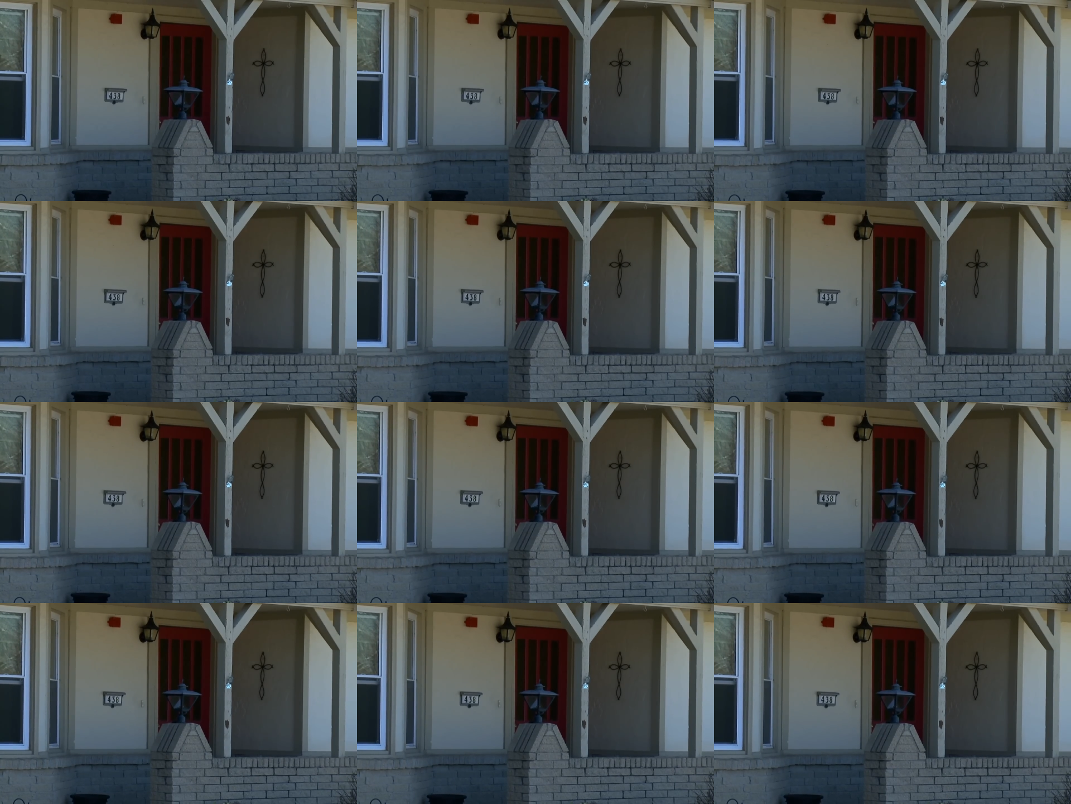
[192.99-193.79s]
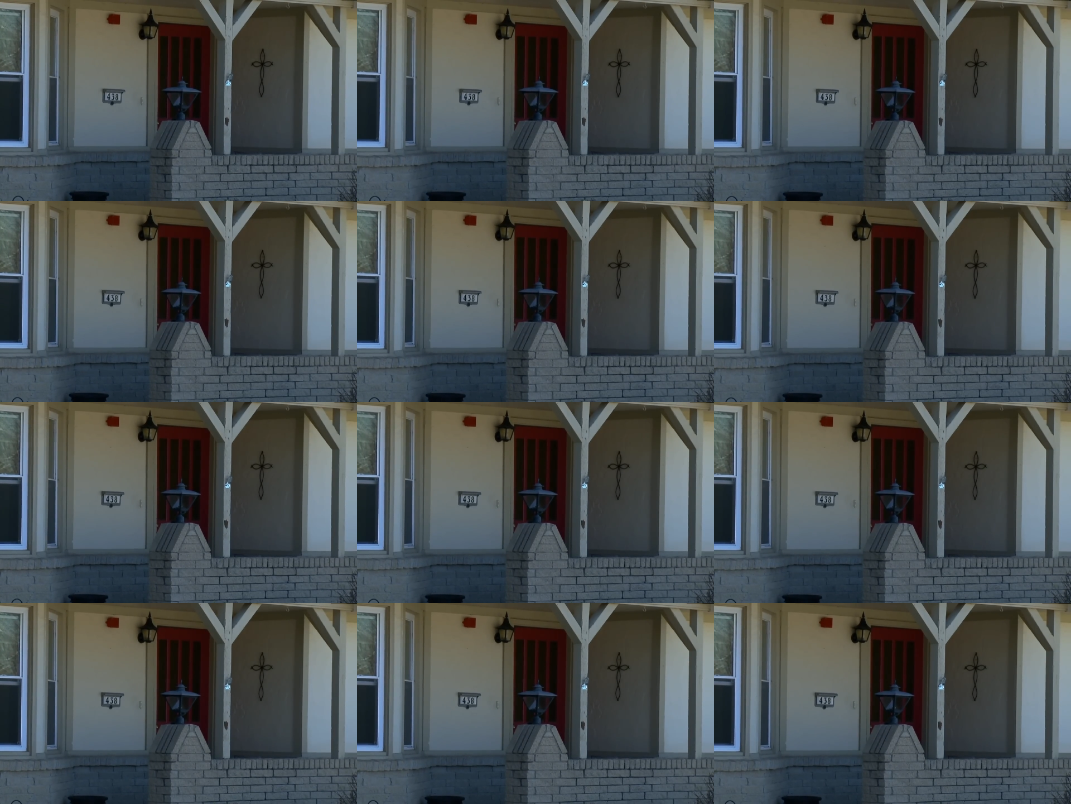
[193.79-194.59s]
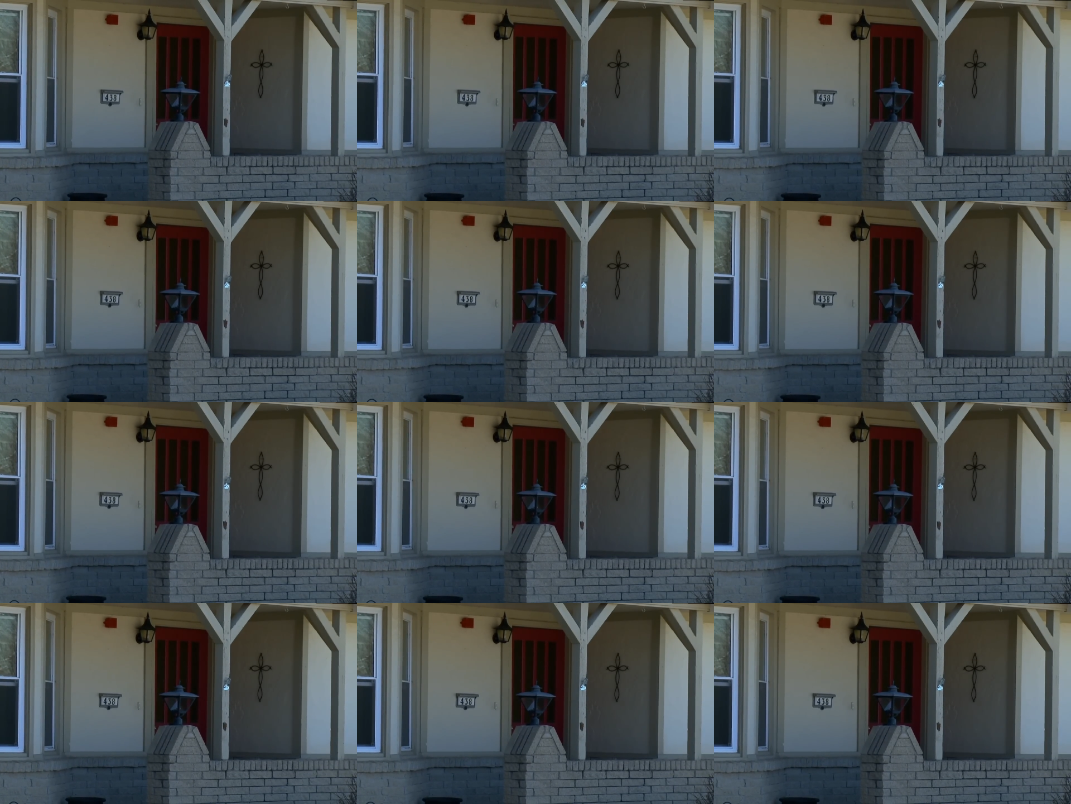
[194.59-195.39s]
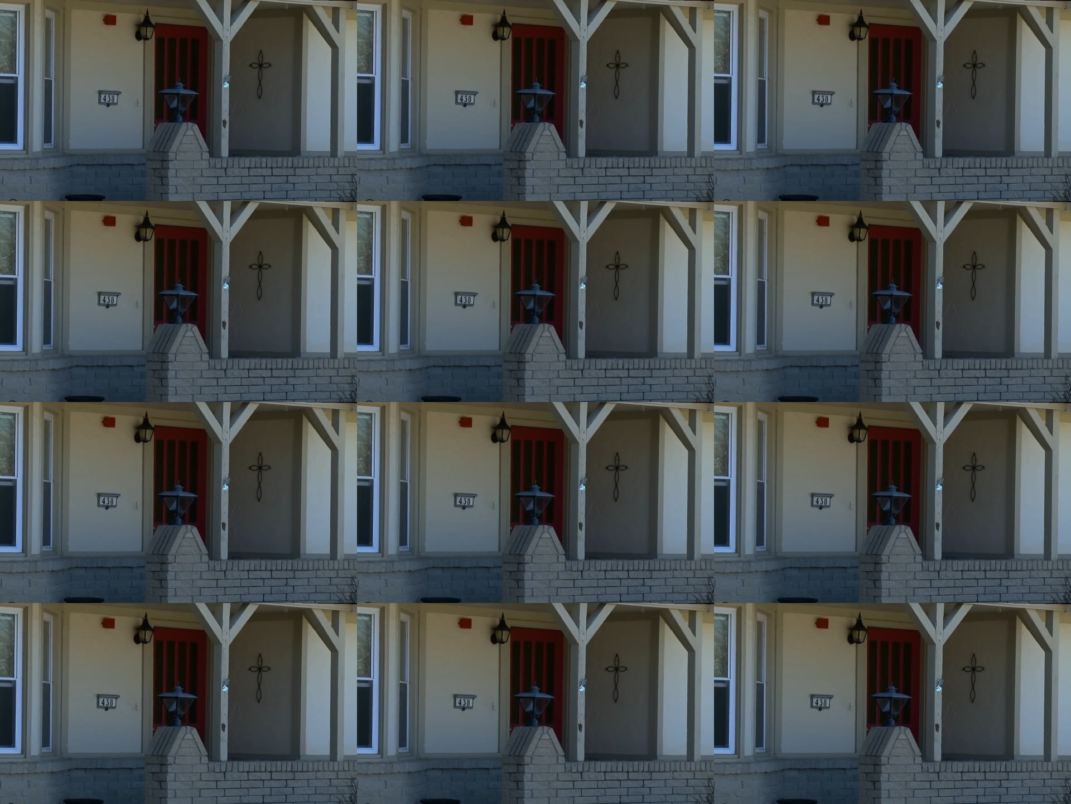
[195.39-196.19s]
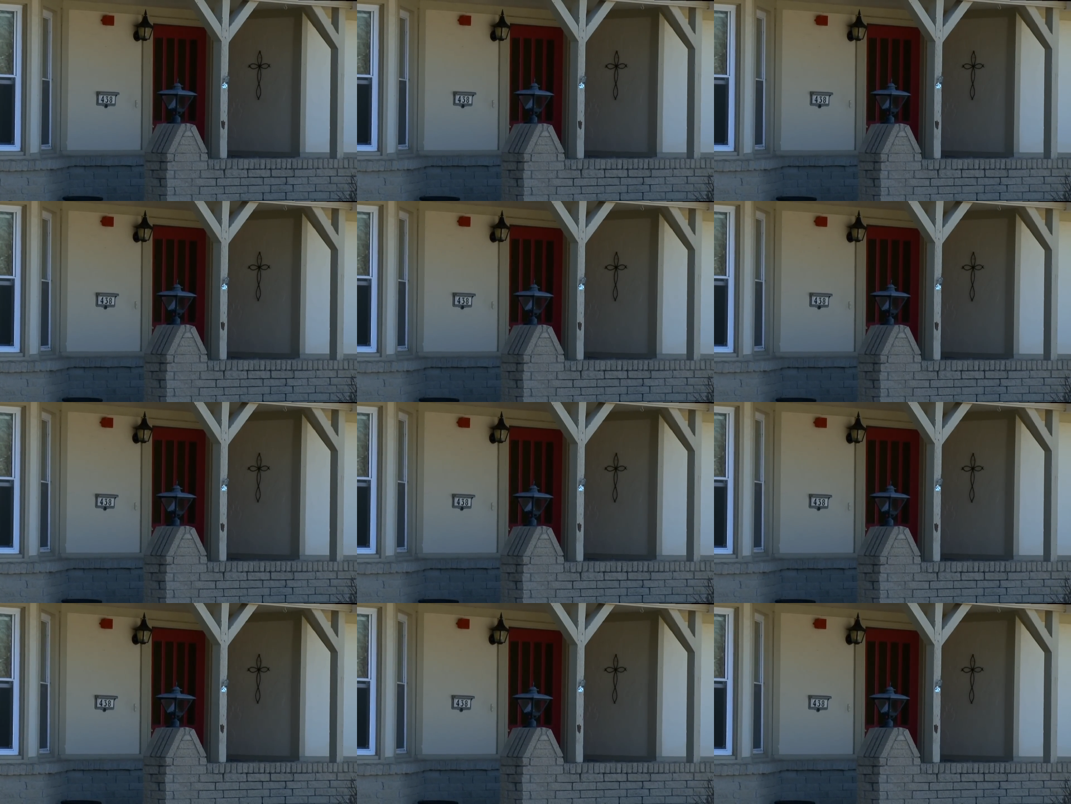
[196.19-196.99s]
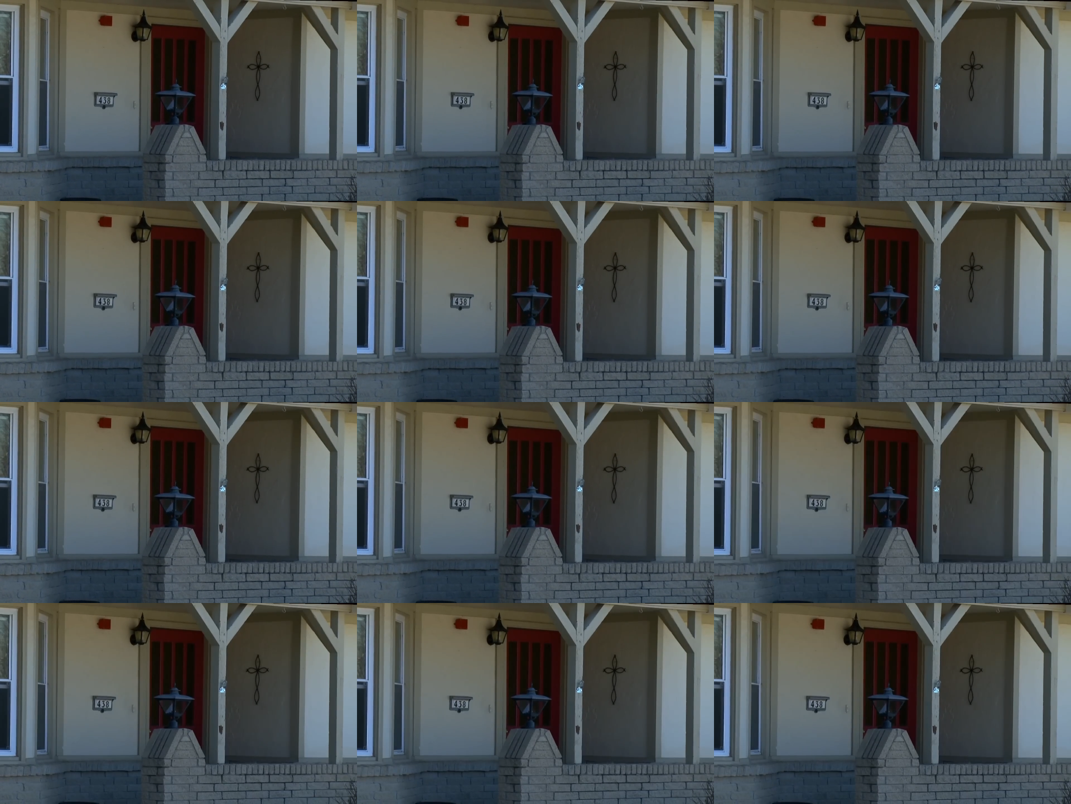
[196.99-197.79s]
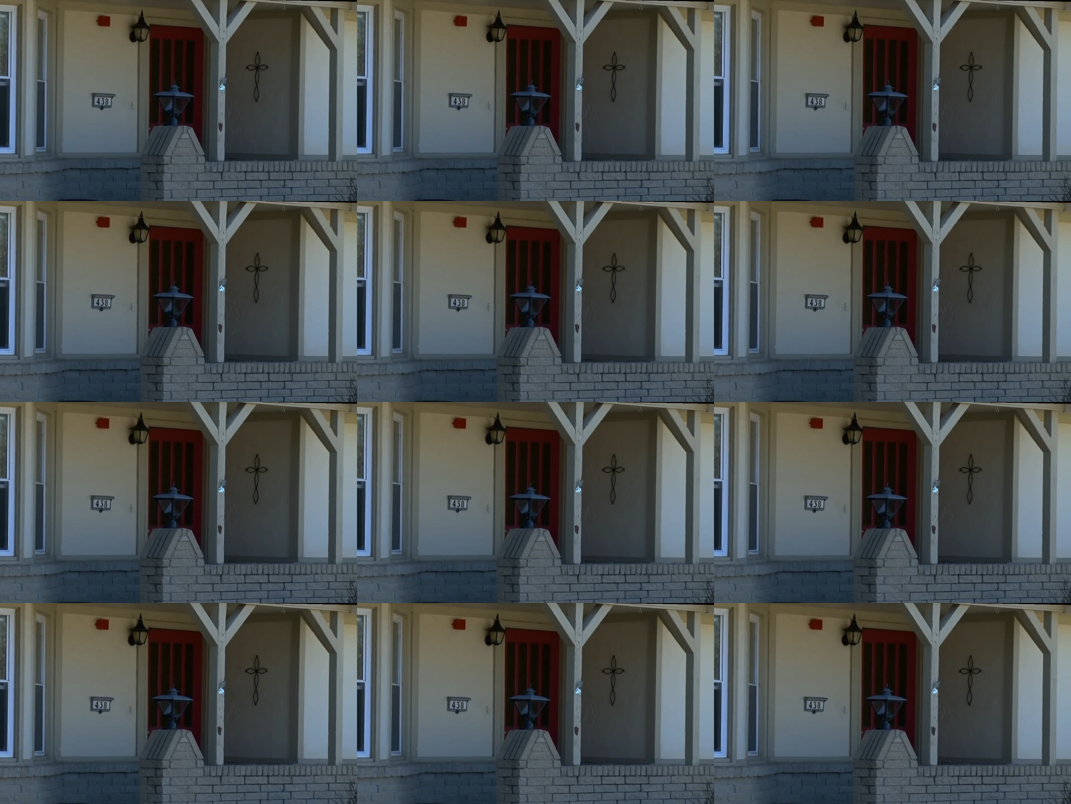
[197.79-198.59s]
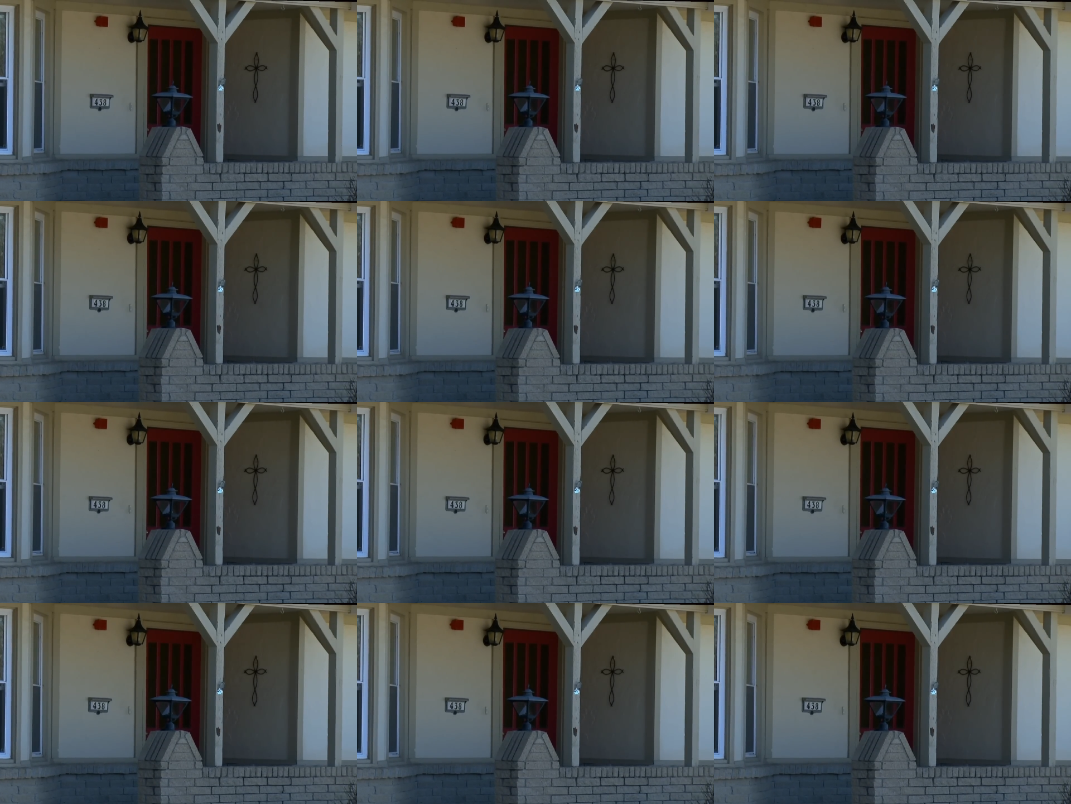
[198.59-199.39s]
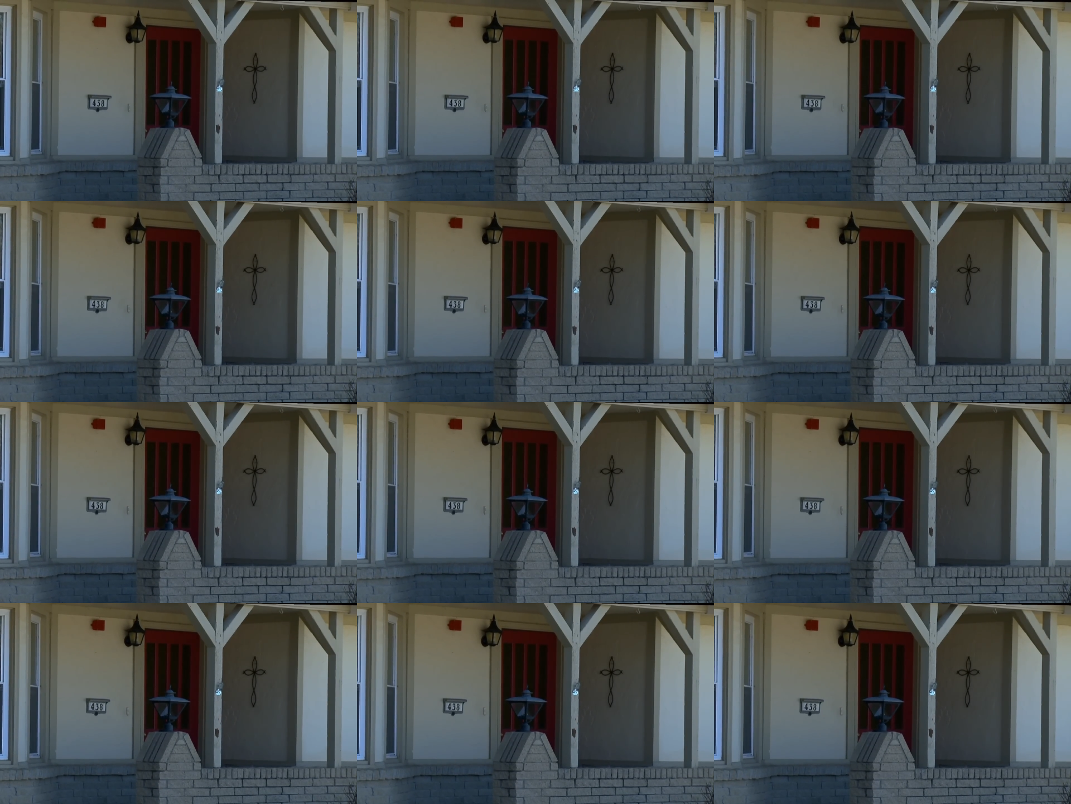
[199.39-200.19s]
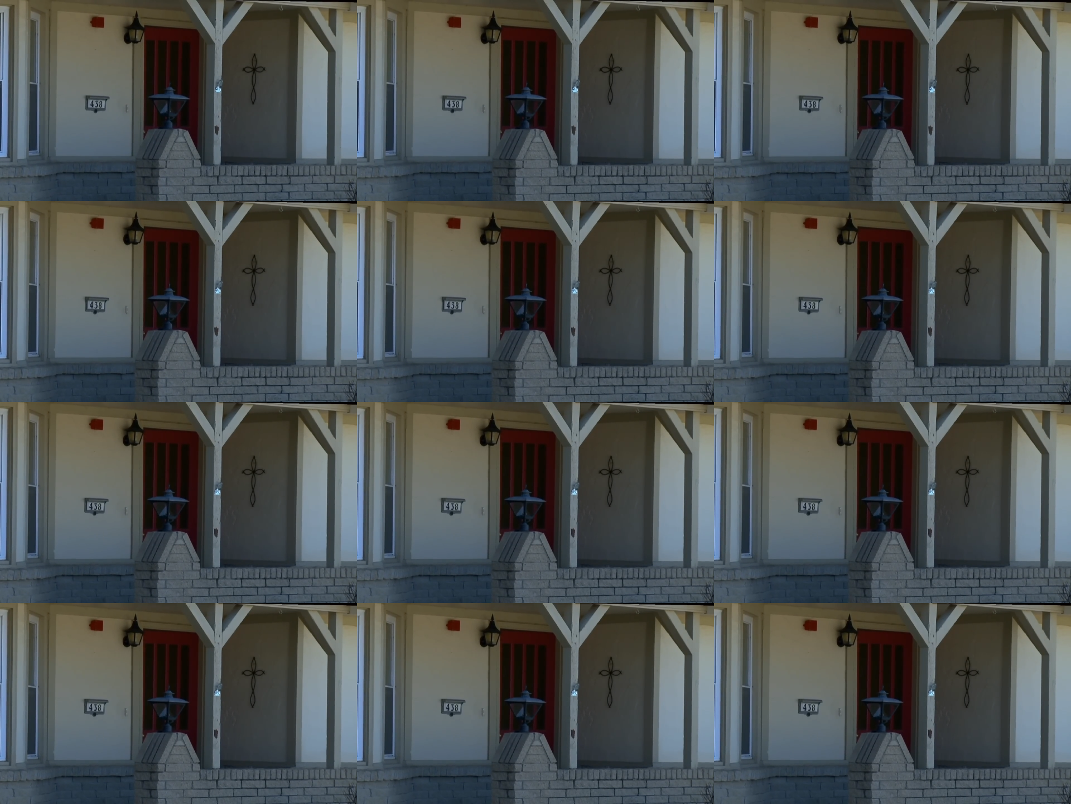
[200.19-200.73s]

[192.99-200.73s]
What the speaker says: [unreadable: no face in view]